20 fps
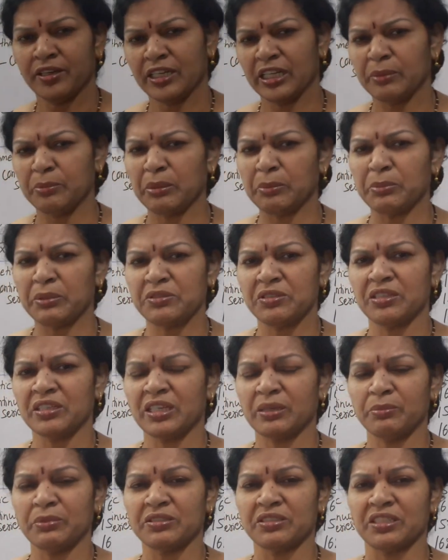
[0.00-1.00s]
10 members
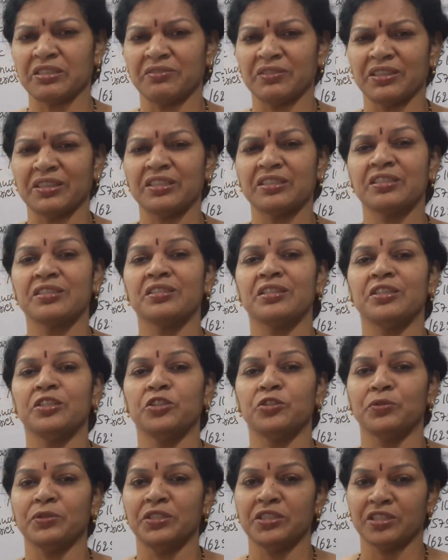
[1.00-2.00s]
income is given. This is
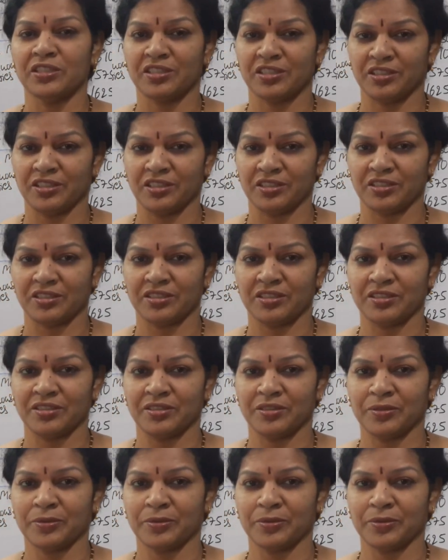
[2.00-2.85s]
individual series.